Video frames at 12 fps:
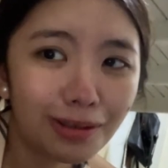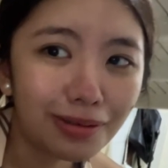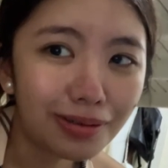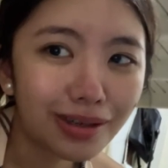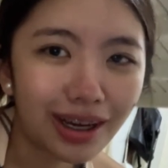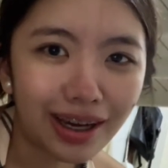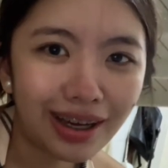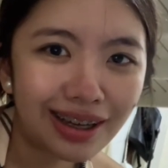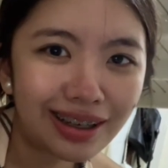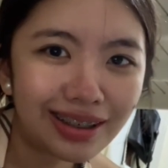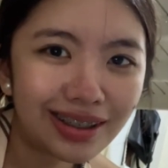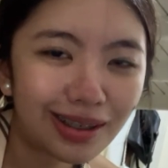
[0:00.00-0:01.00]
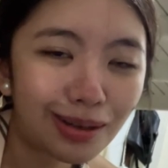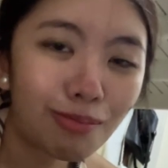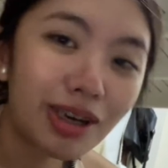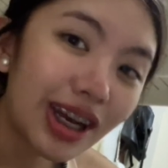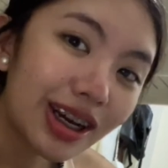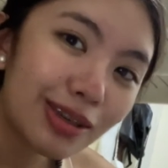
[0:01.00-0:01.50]
you guys on
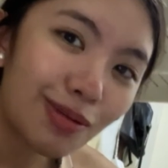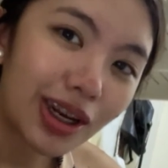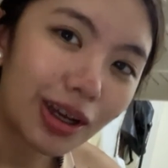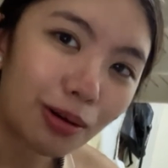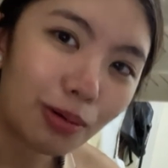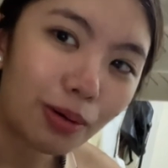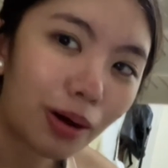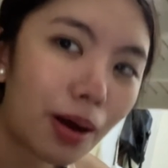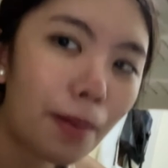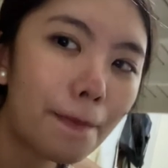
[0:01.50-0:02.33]
my next video.